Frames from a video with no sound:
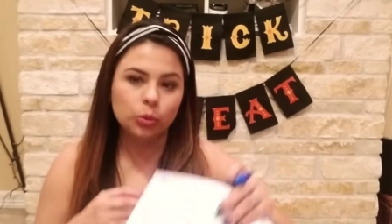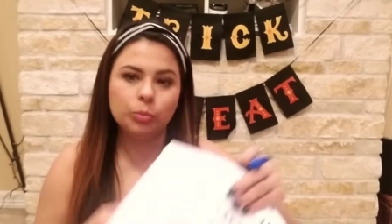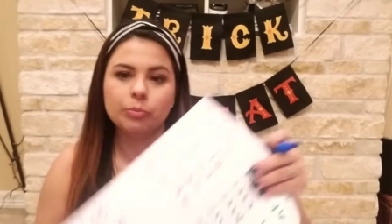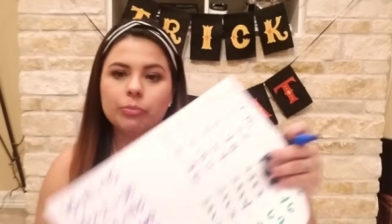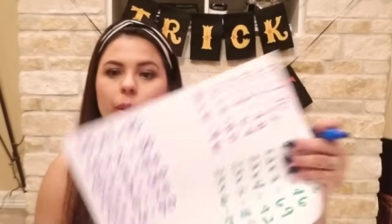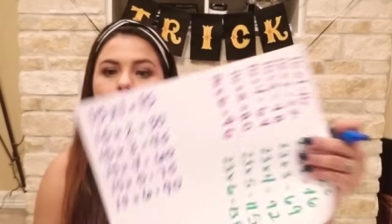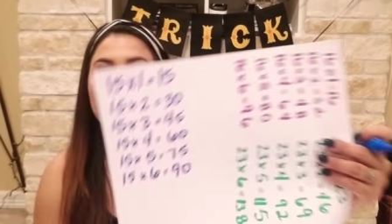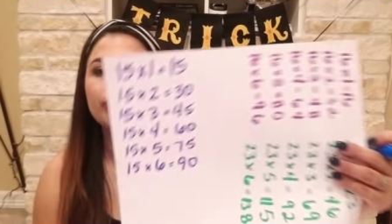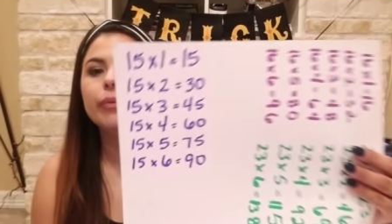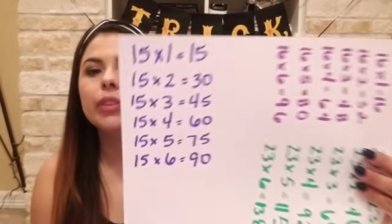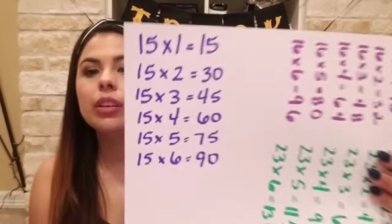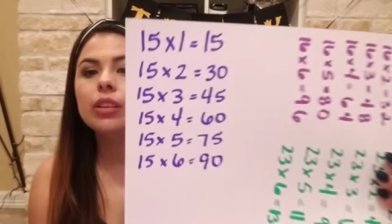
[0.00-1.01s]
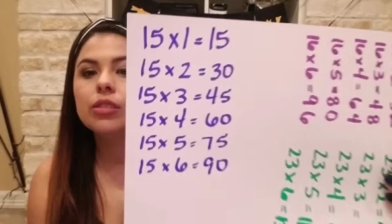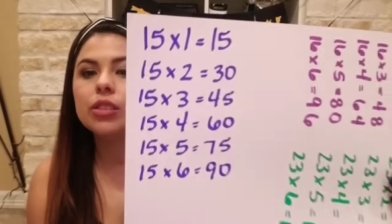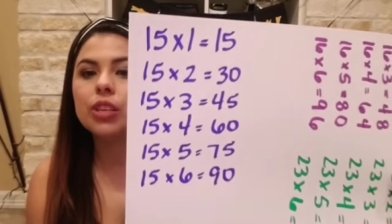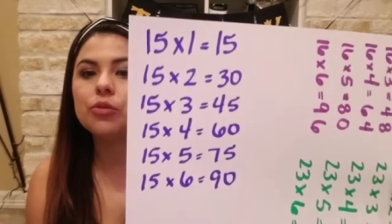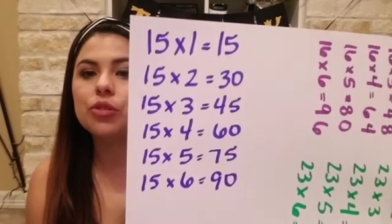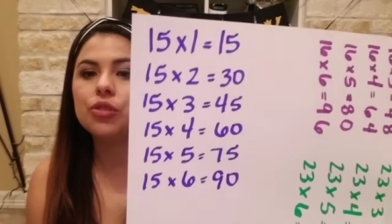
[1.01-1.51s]
So
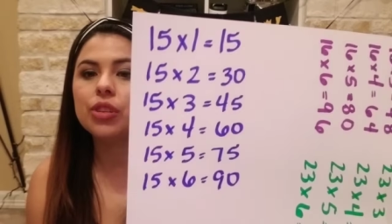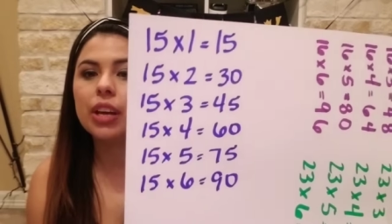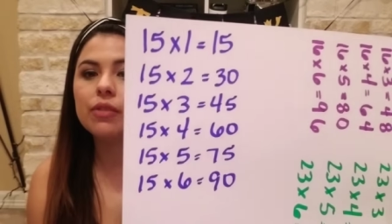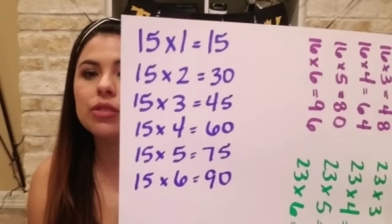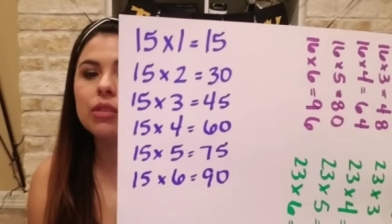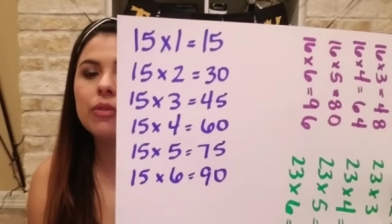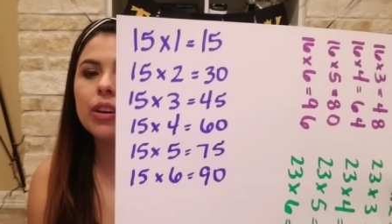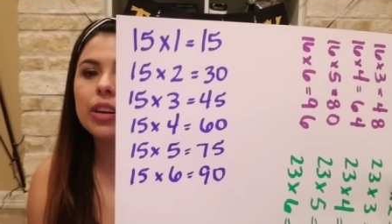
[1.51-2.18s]
that's what you should have so far.